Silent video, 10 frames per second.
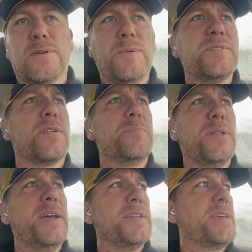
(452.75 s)
or we
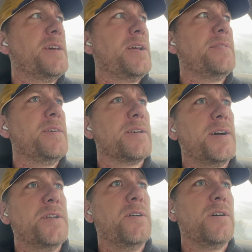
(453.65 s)
started planting again, I
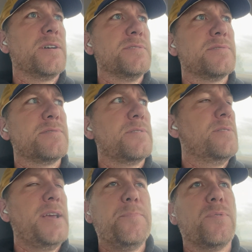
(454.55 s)
think on
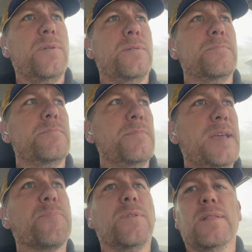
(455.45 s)
April
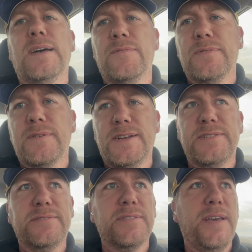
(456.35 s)
11th, I
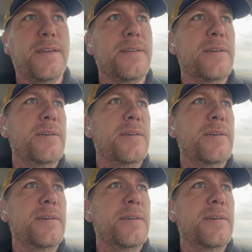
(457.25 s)
should say.